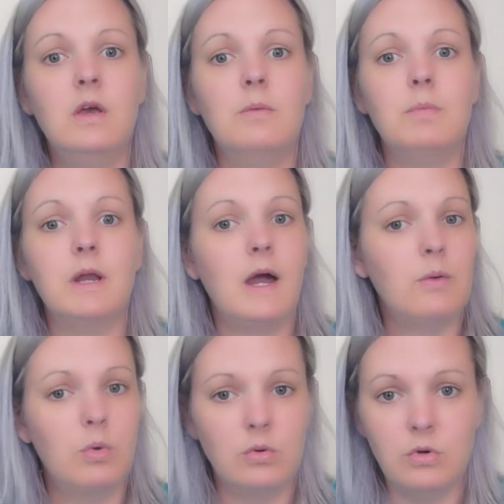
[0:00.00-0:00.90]
but I
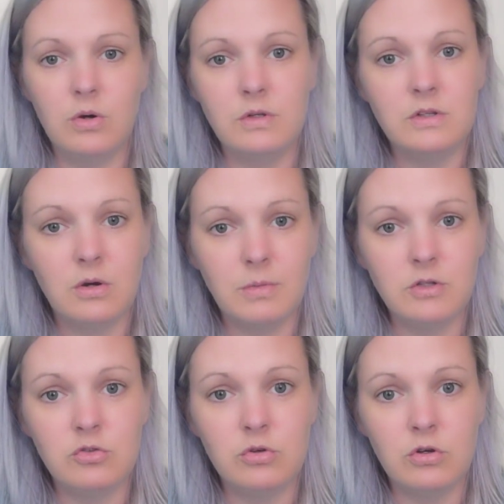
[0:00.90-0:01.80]
won't know until my
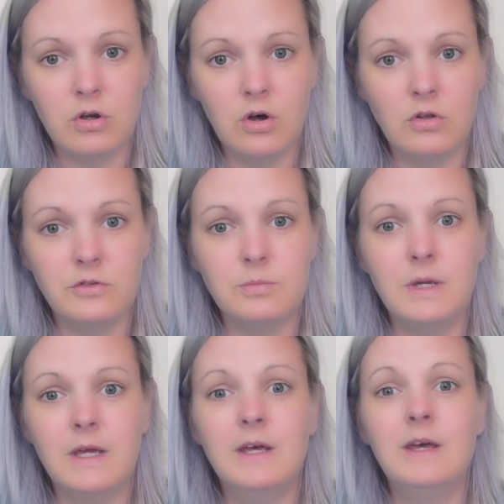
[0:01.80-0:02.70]
jeweler calls
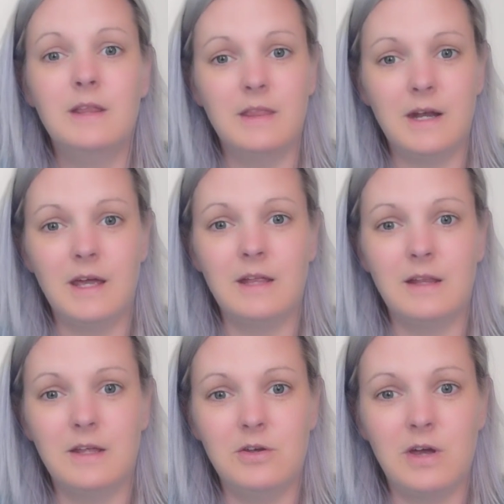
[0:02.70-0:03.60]
me. Then I can
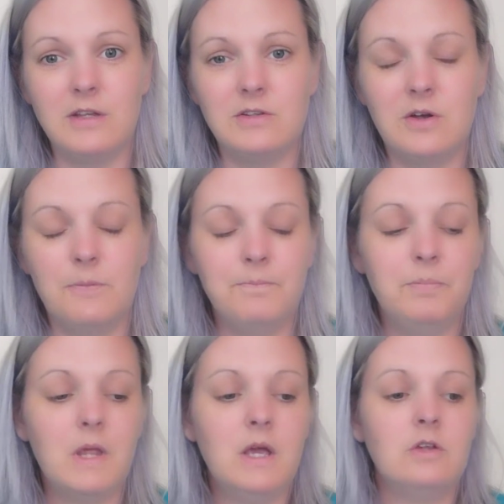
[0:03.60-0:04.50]
let you guys know.
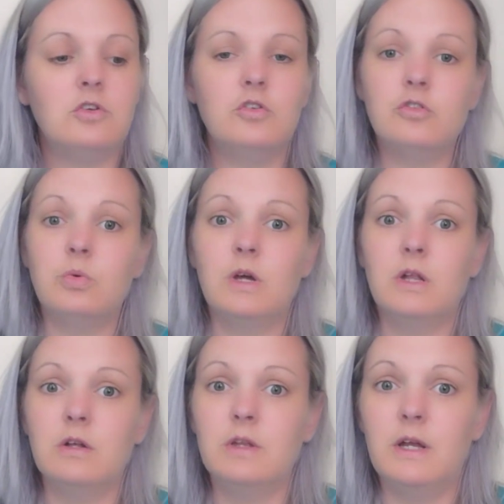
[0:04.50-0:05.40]
So just want to
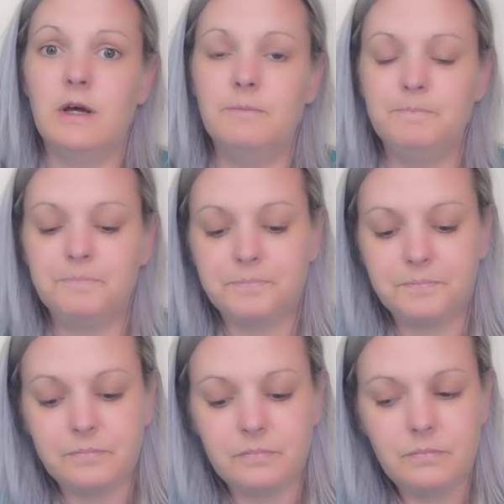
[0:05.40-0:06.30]
clear that up.
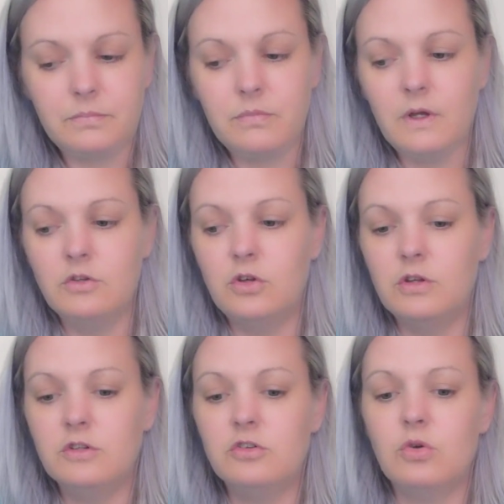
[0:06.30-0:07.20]
So
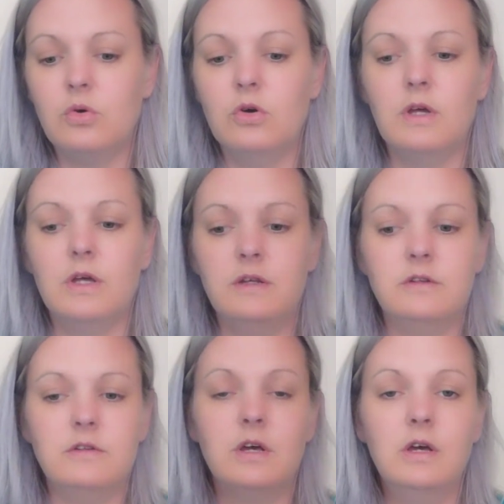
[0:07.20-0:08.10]
this store is